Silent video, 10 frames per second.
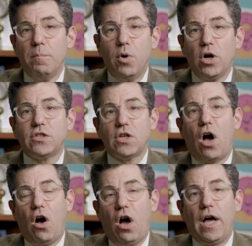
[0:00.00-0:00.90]
books
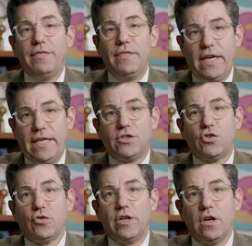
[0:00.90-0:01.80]
on the
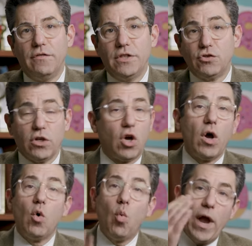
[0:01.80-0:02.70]
history of Israel,
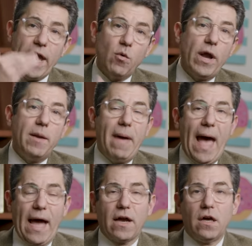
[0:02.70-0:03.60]
going way, way
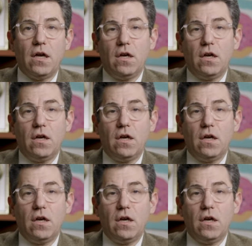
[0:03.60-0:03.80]
back